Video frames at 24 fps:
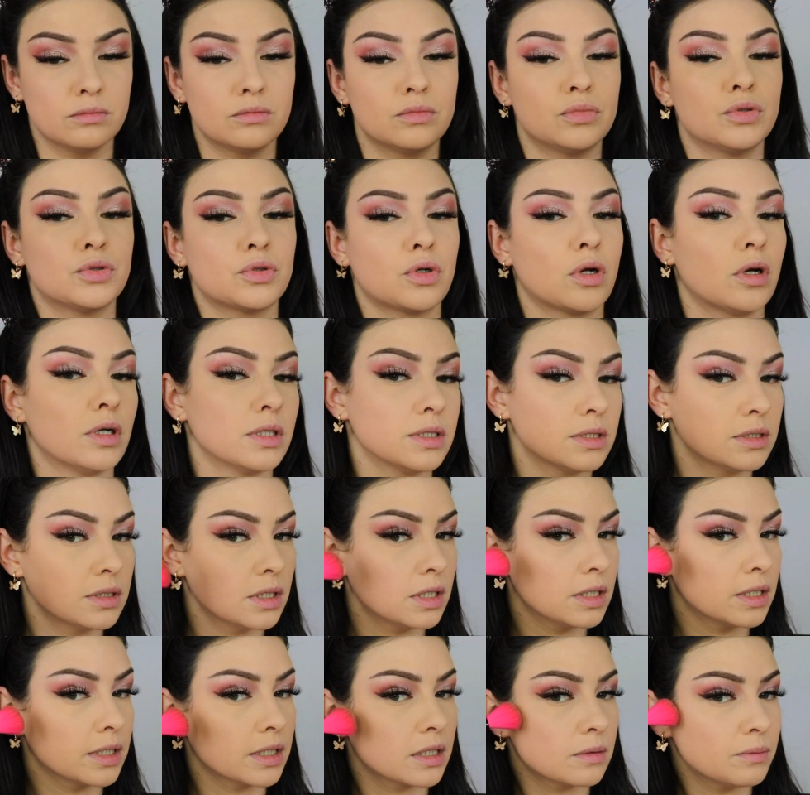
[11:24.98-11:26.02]
bronze a
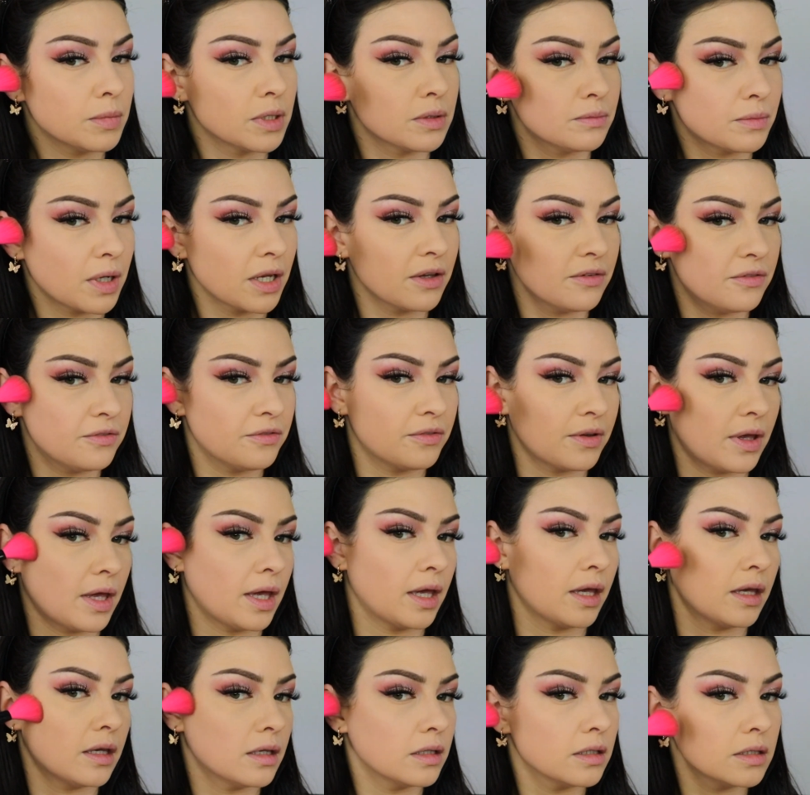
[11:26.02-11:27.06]
little bit my
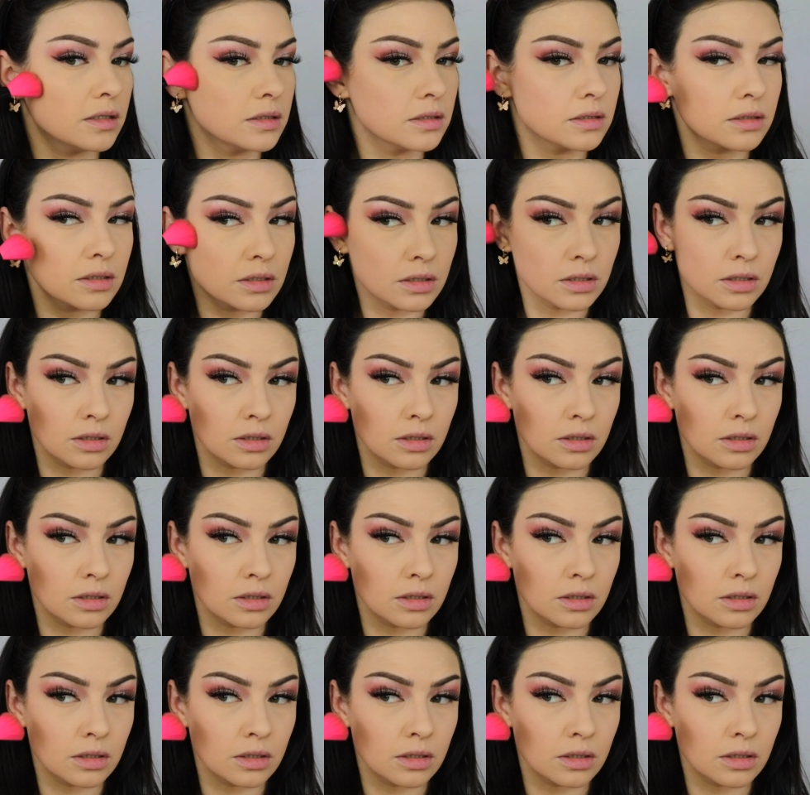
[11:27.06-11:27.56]
face,